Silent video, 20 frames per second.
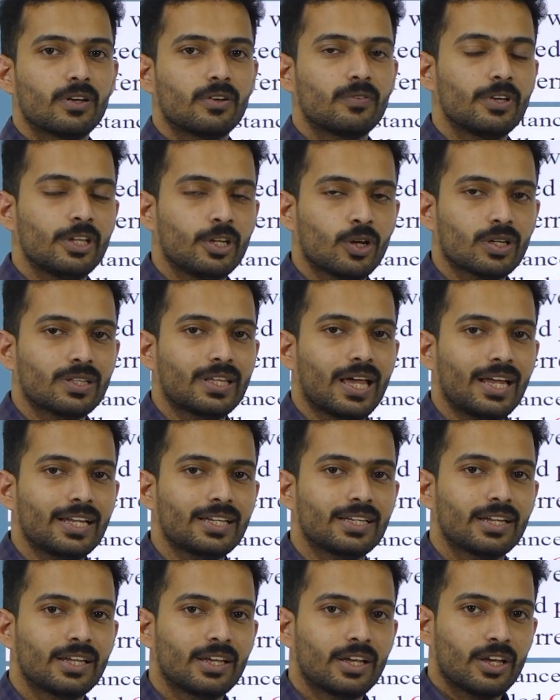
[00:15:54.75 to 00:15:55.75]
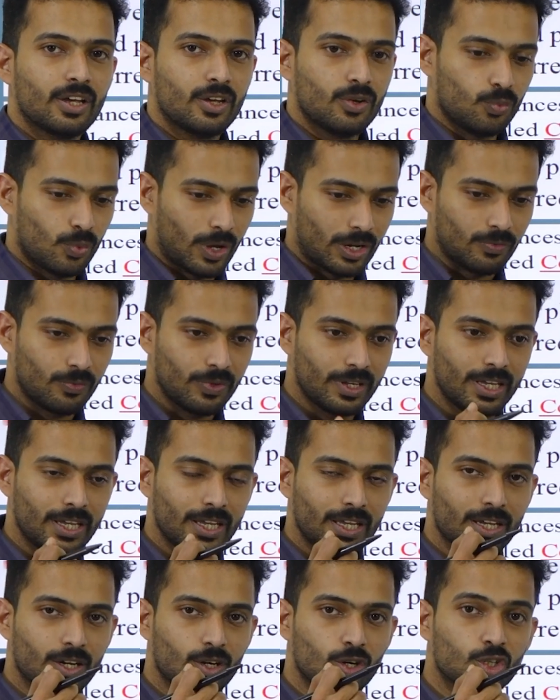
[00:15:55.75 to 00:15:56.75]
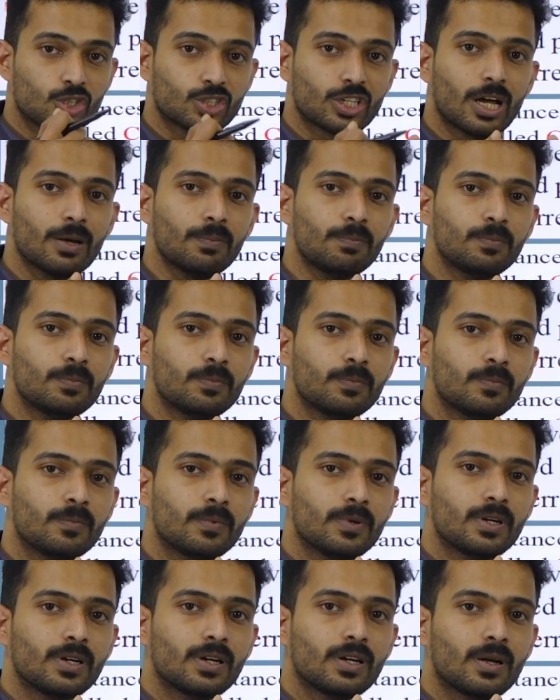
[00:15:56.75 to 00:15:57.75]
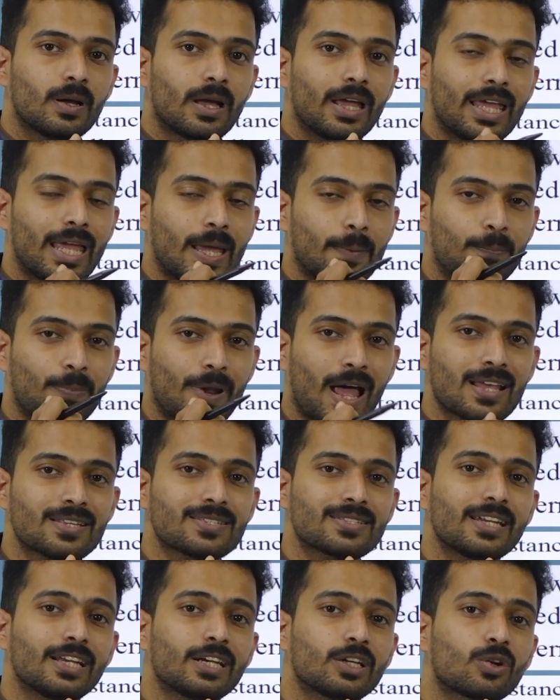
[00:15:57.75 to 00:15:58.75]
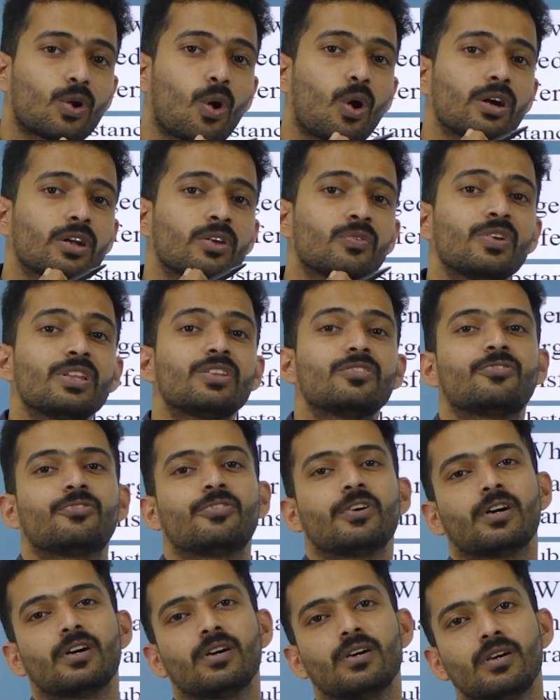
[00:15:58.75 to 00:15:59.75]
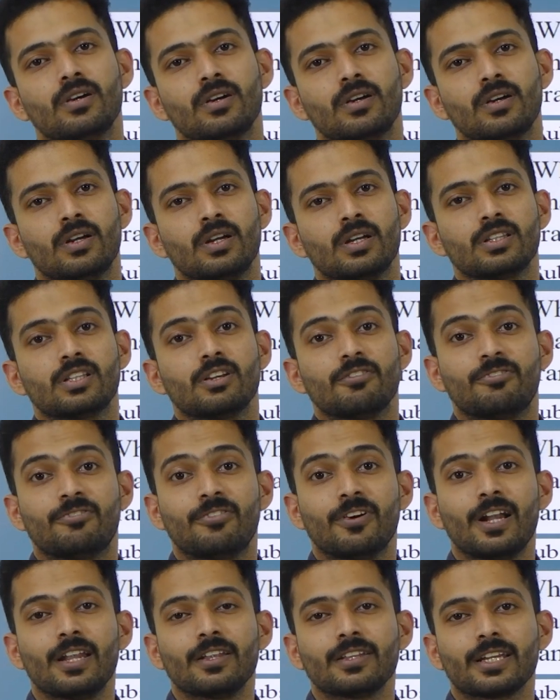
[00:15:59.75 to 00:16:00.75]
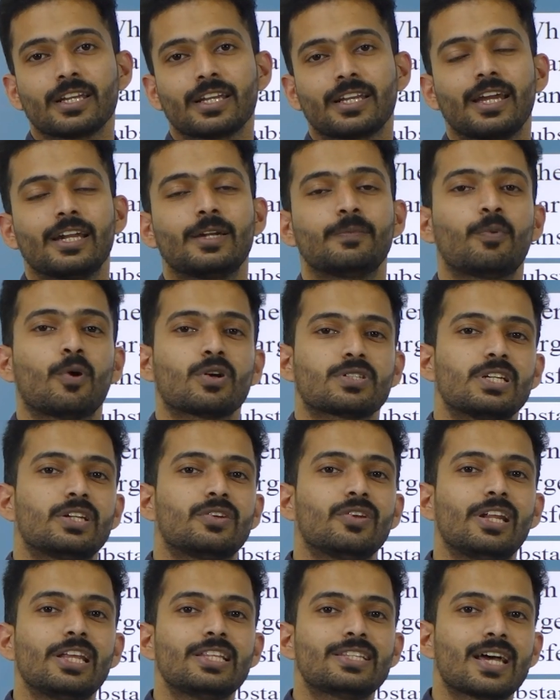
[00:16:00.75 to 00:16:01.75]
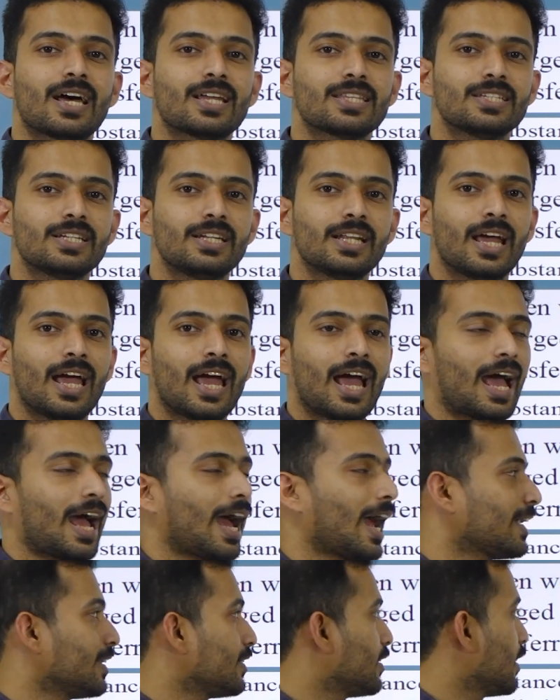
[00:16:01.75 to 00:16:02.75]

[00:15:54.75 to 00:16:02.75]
We know that when we rub a plastic rod with fur, the fur get positively charged and